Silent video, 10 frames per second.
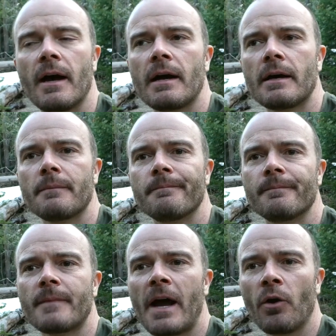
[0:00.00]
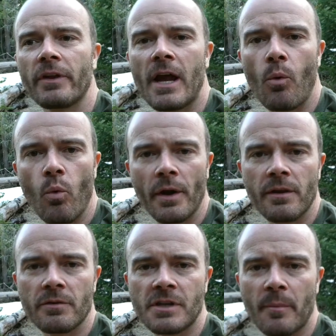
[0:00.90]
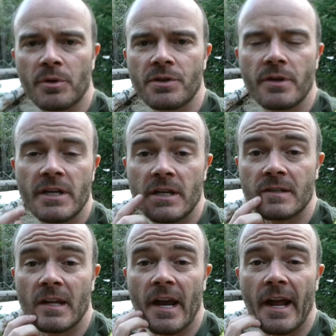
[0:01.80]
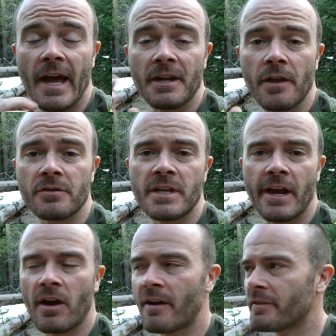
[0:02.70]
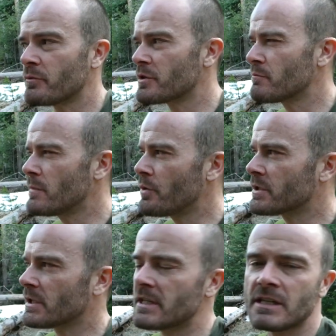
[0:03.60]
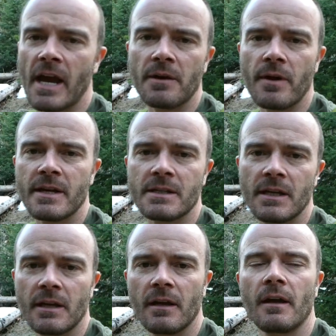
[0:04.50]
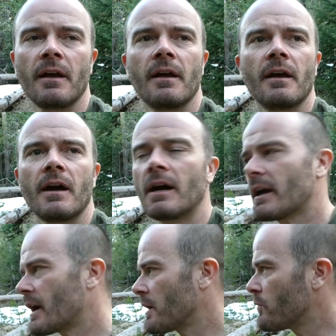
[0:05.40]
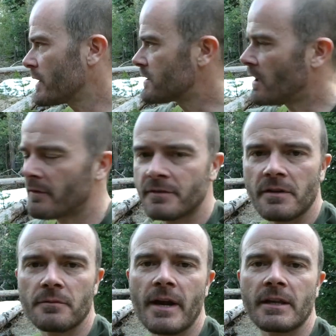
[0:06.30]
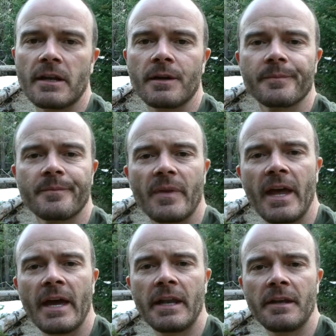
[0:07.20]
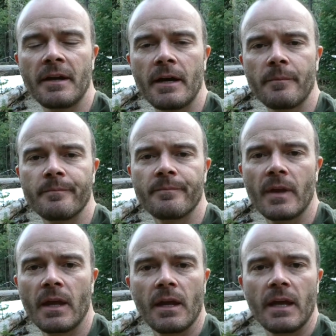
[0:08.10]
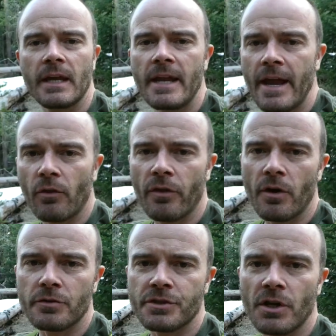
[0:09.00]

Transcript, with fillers: Um, I only got one of those opportunities tonight. I had another takeoff that was mostly sideways. Uh, kind of went off to the right there. And um, it nailed those.